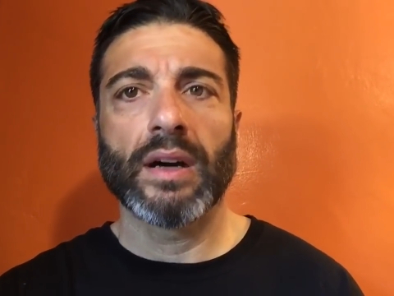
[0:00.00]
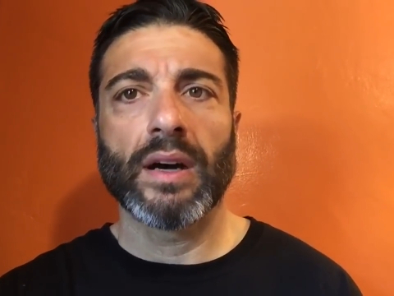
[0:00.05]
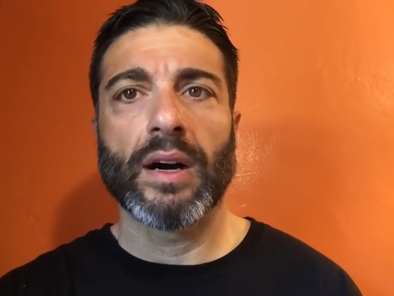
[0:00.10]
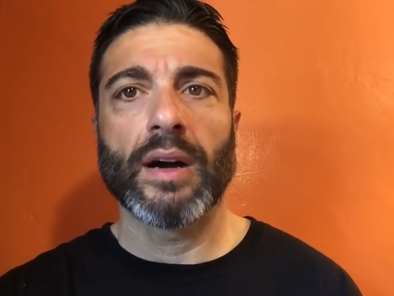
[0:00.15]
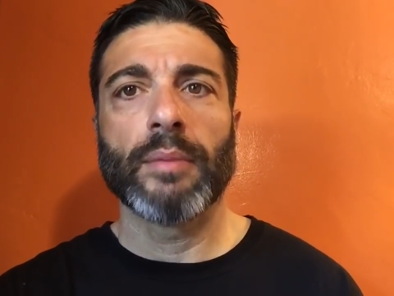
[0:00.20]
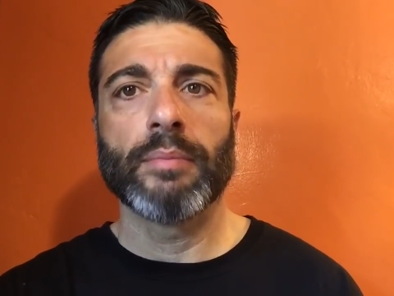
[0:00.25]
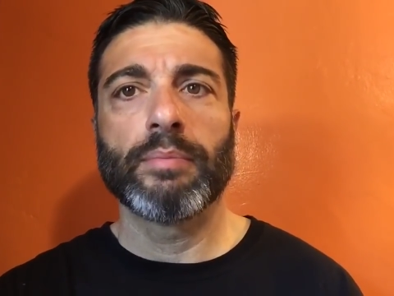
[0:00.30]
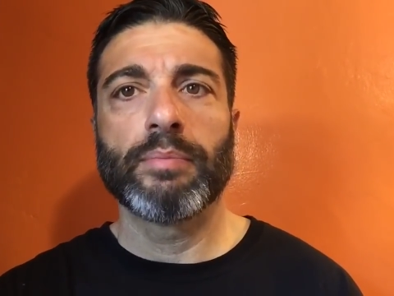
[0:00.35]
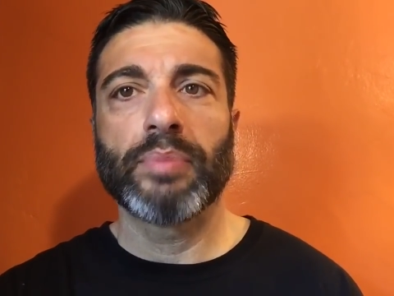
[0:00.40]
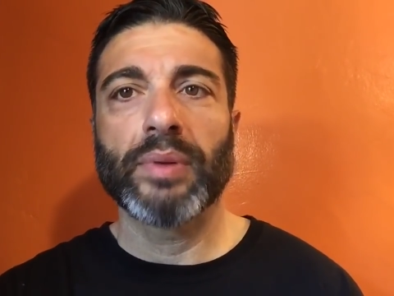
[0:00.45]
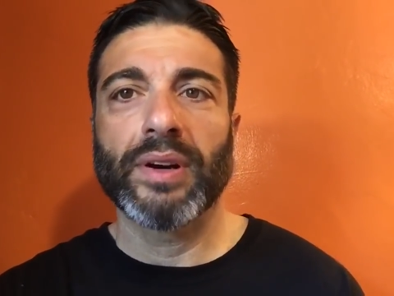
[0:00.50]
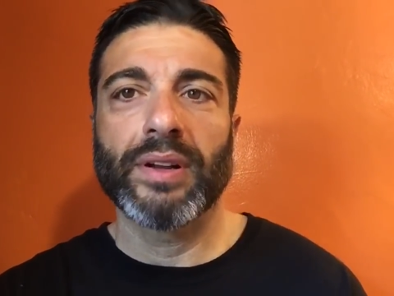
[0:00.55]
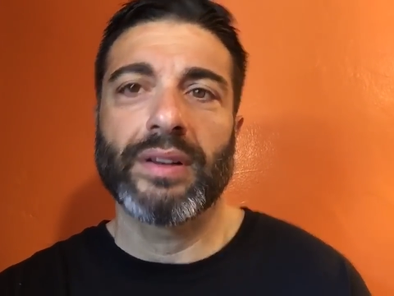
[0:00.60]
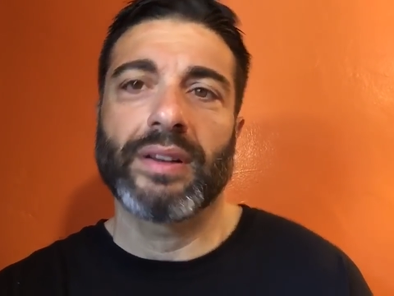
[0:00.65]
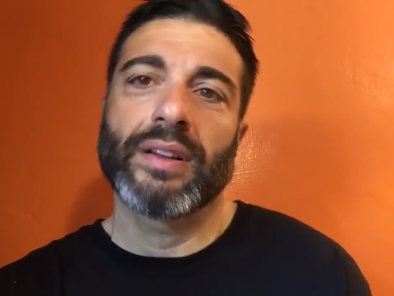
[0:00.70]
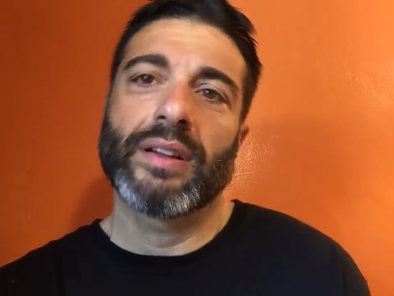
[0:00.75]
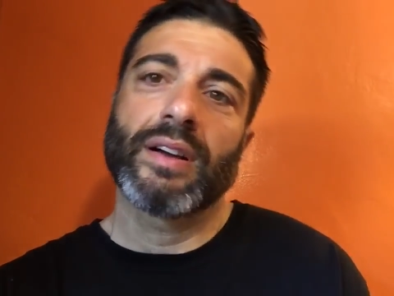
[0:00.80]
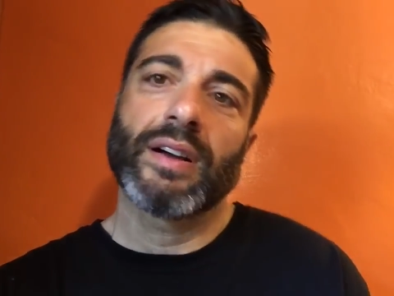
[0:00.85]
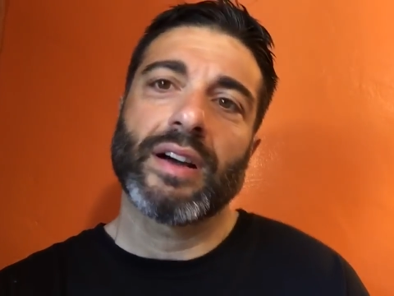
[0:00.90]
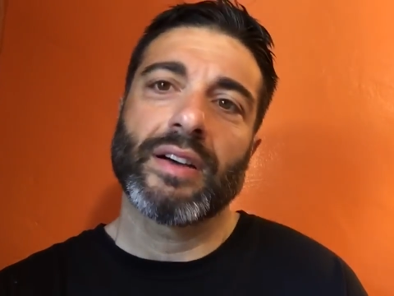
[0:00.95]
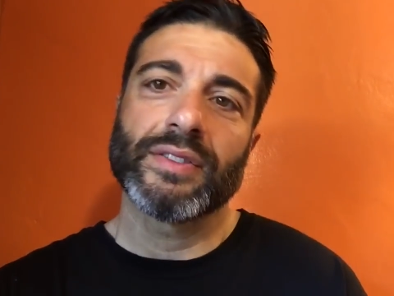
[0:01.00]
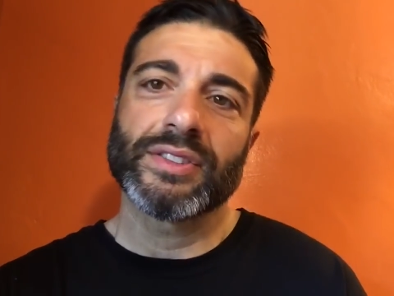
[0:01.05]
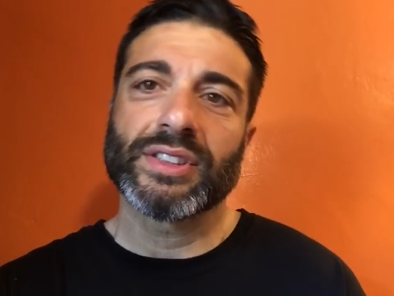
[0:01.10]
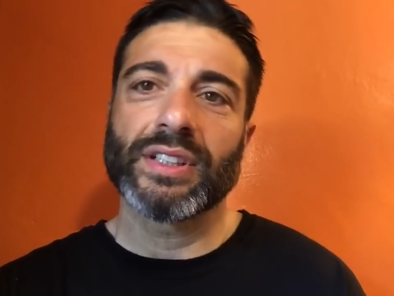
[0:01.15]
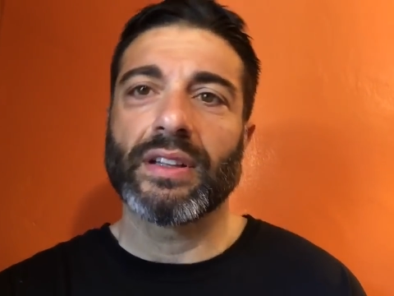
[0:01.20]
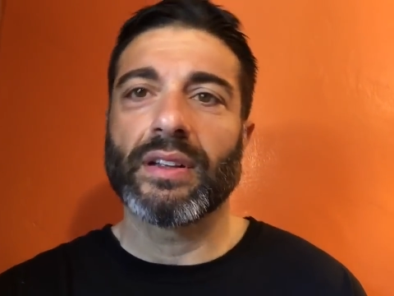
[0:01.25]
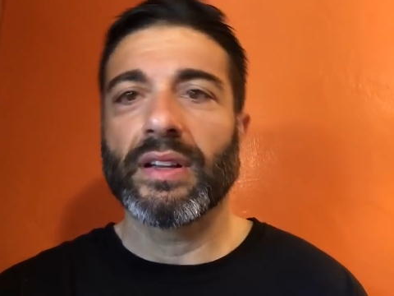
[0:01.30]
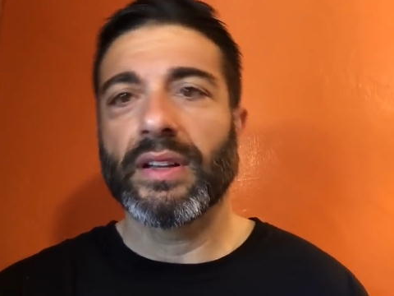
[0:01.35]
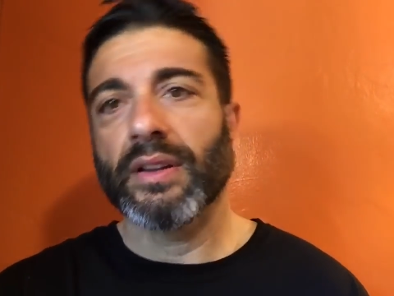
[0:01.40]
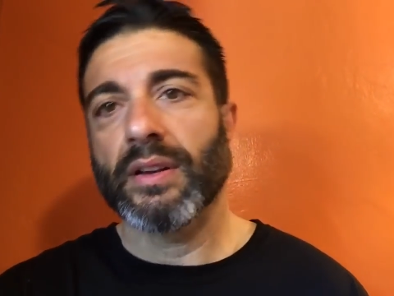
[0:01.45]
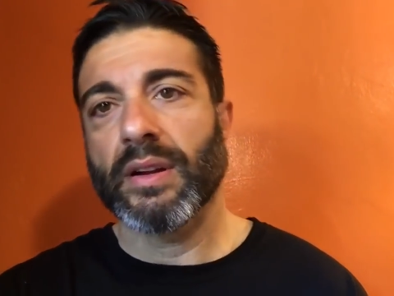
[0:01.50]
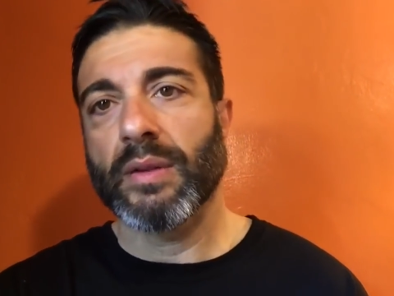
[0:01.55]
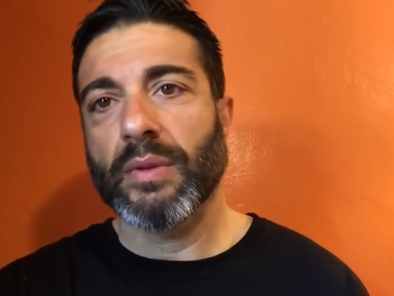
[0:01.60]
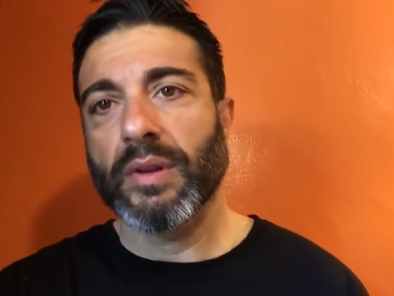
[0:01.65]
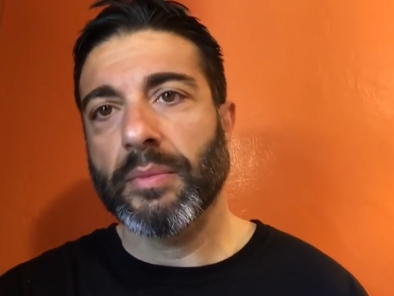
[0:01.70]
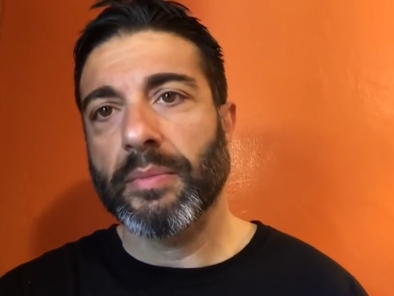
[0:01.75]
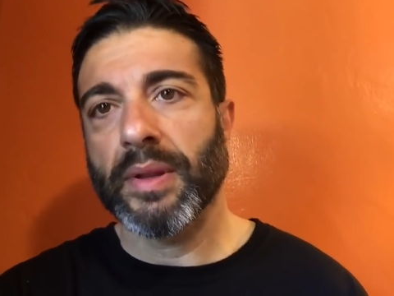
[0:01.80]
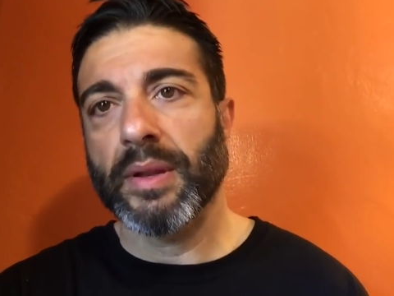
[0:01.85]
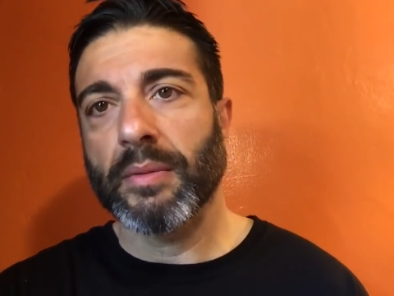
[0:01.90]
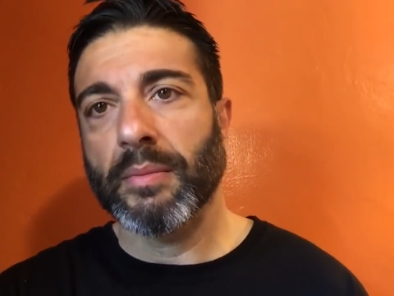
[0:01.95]
But obviously, it
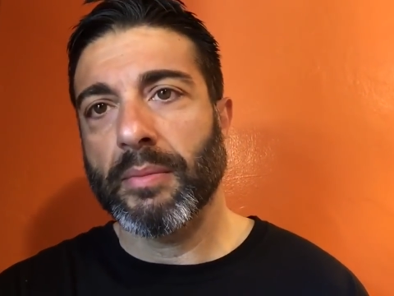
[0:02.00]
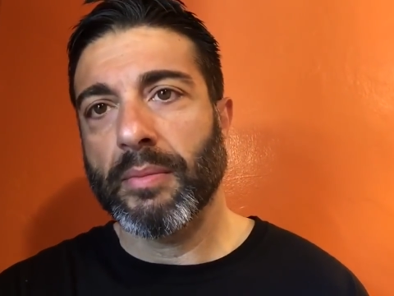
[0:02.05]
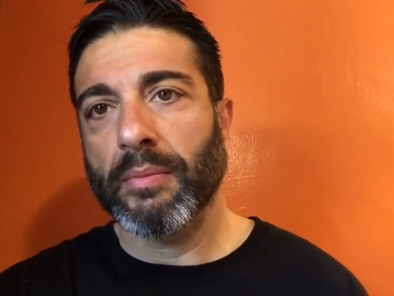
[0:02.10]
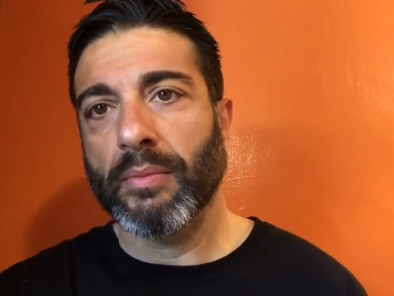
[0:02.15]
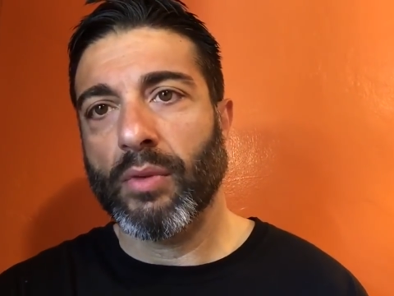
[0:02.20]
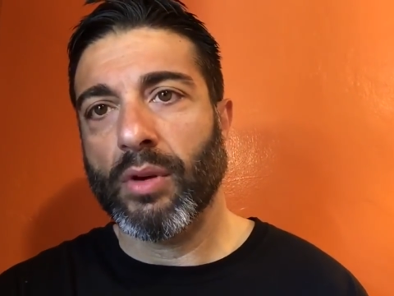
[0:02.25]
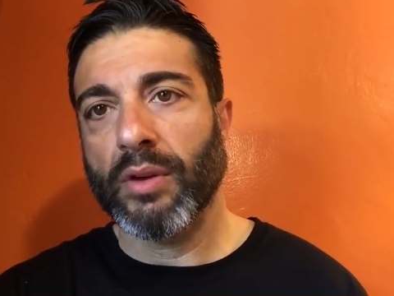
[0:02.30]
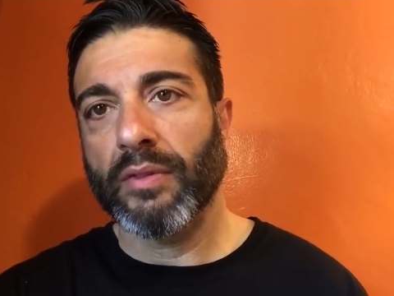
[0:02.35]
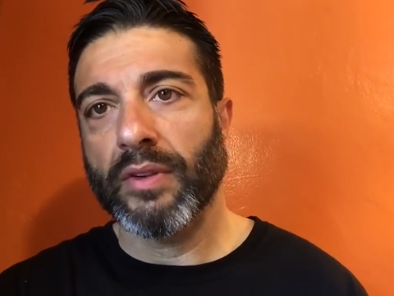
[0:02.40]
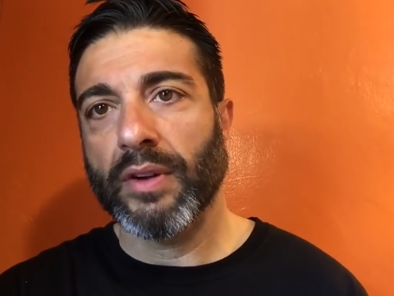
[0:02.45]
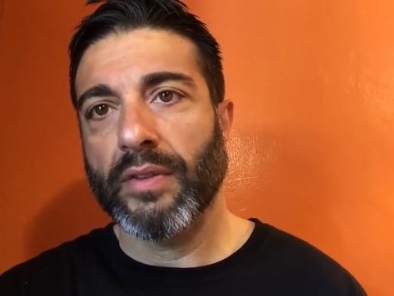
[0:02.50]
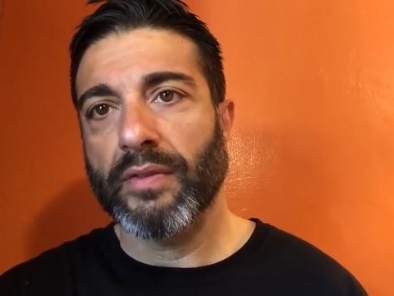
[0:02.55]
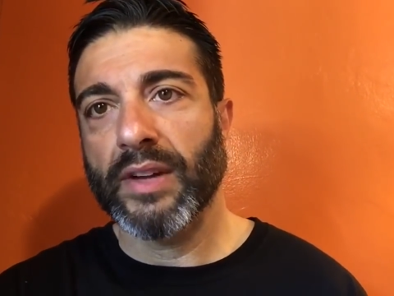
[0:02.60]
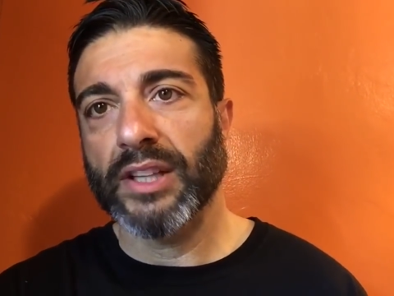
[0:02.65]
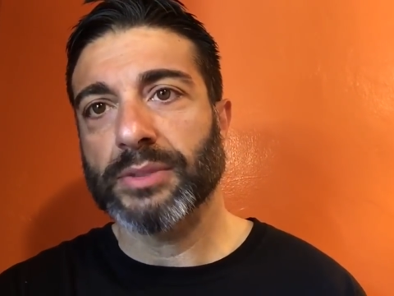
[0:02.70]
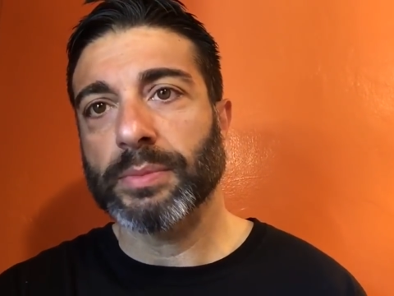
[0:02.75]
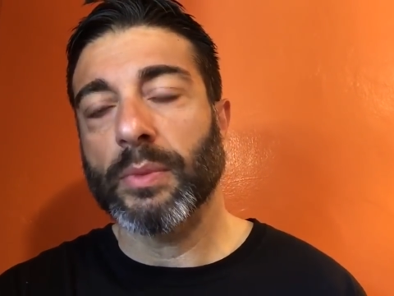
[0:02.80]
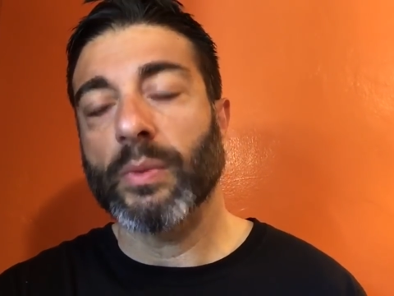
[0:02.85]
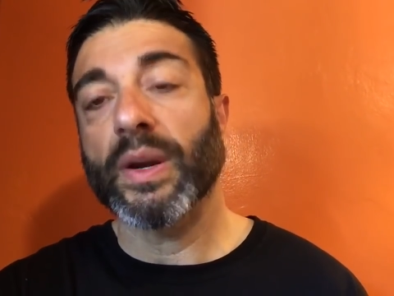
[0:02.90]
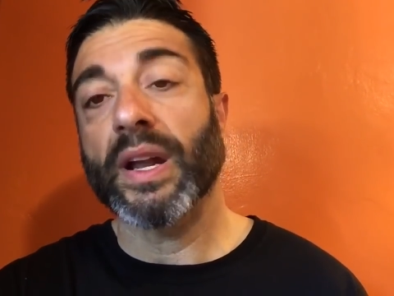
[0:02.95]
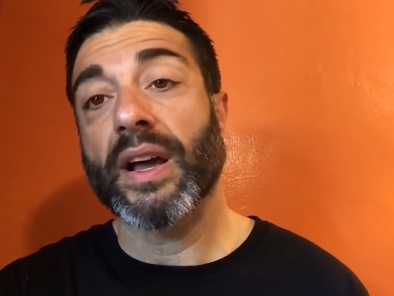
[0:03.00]
would have been more of an investment.